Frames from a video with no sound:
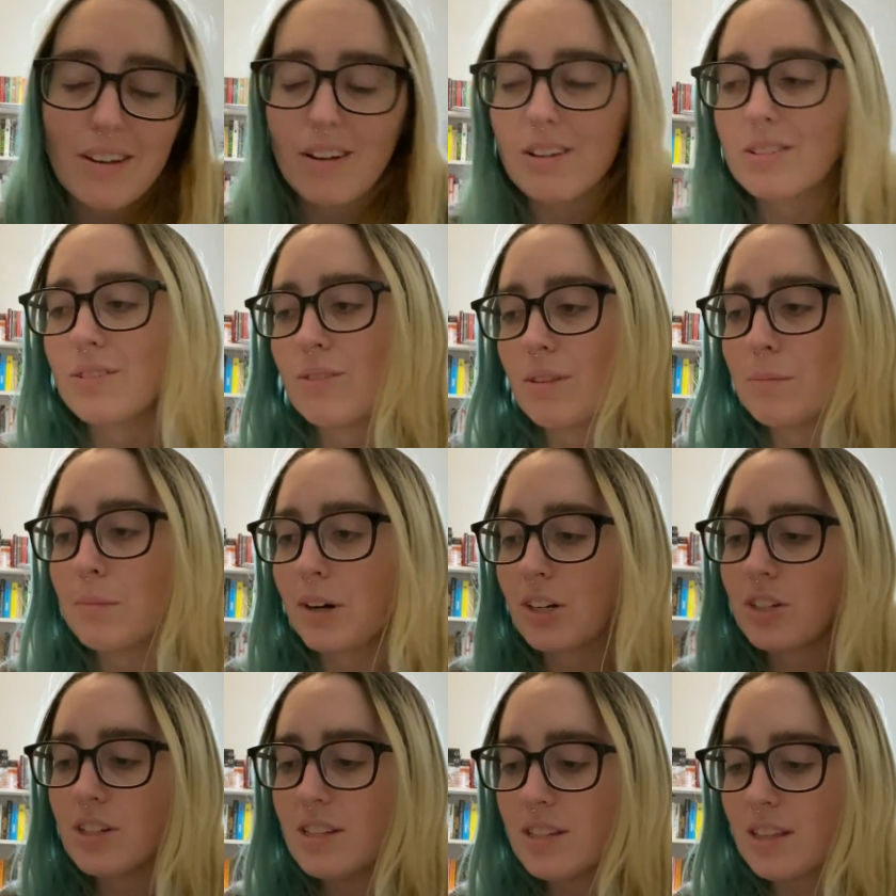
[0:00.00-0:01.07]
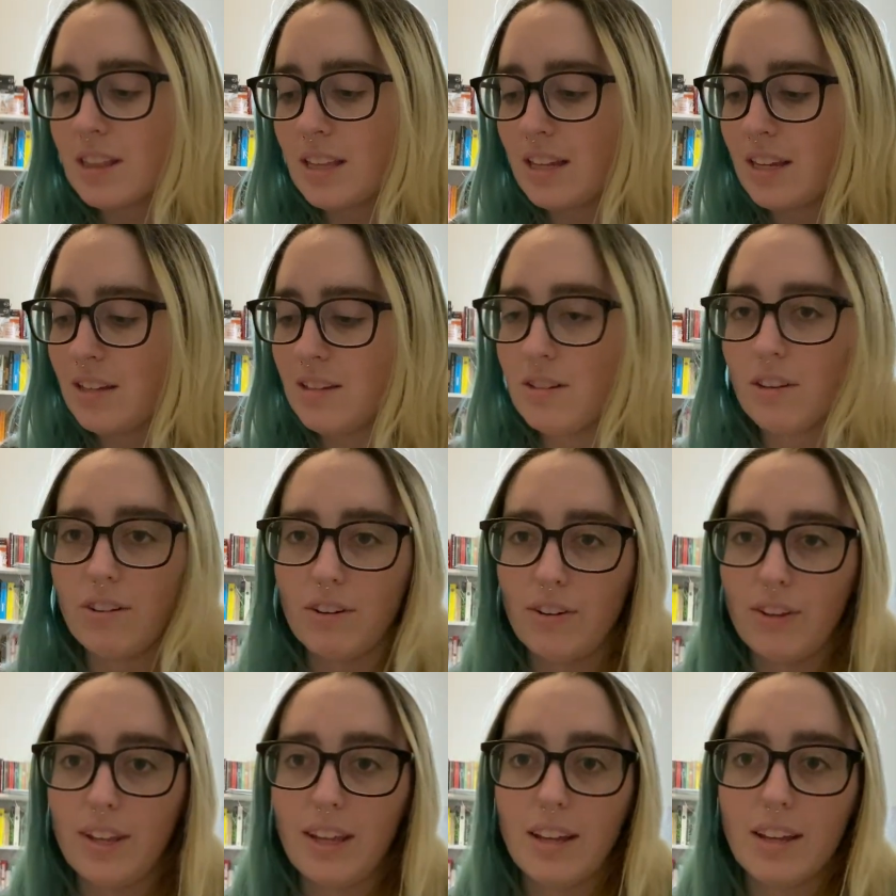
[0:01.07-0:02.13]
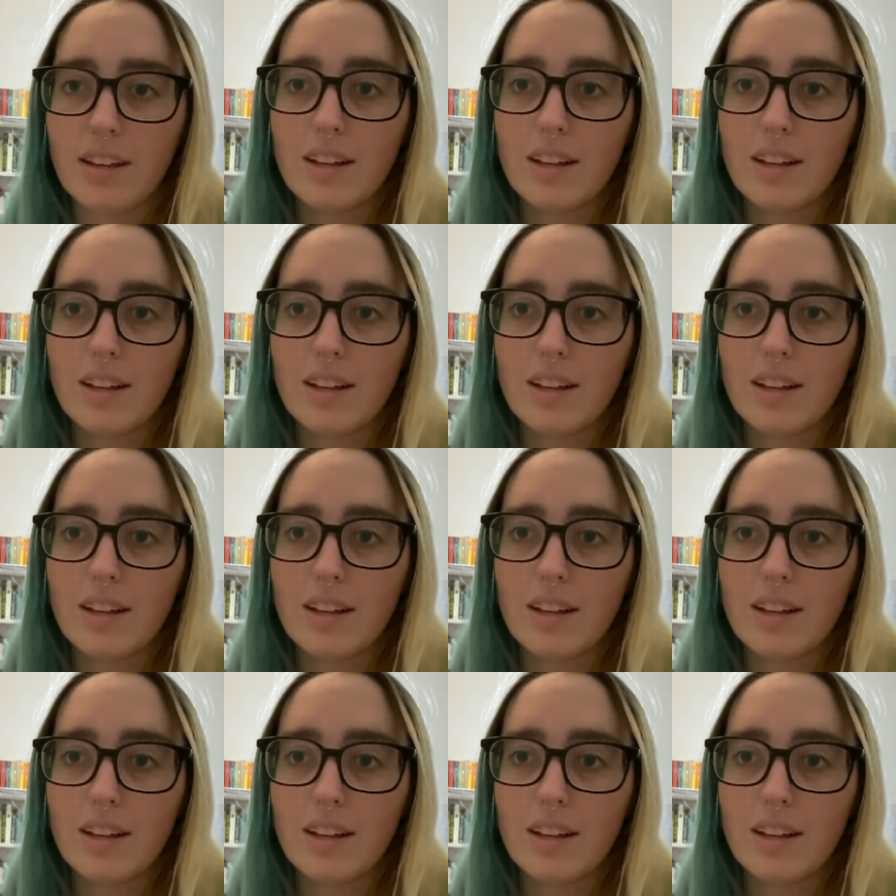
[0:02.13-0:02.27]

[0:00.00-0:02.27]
Also, the margins in this are like